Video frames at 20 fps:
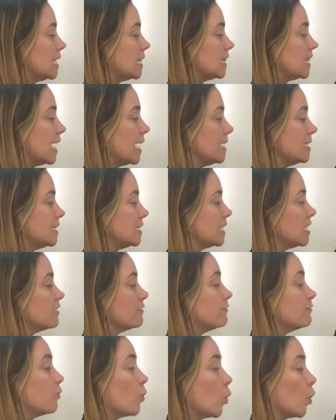They see
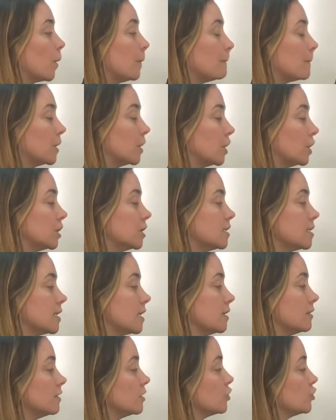4 birds
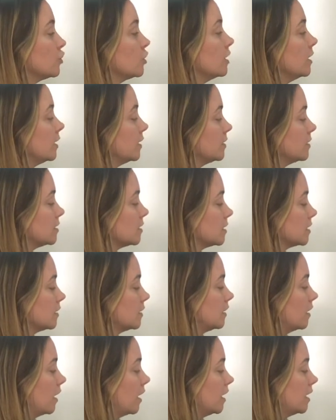in the trees.
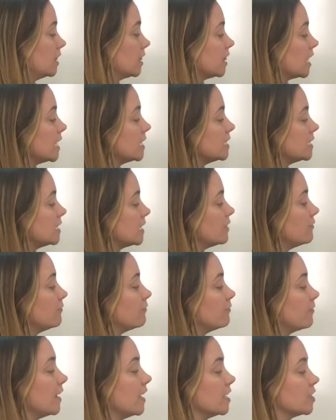They see
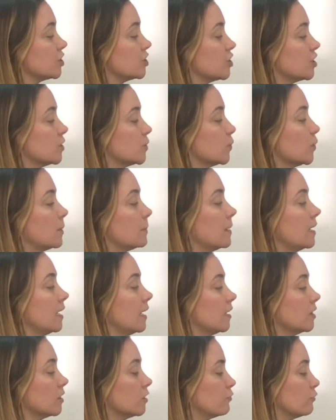fish swimming
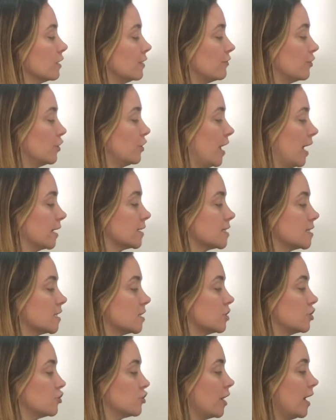in the river next to
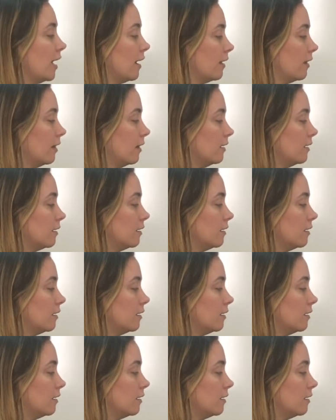the trail.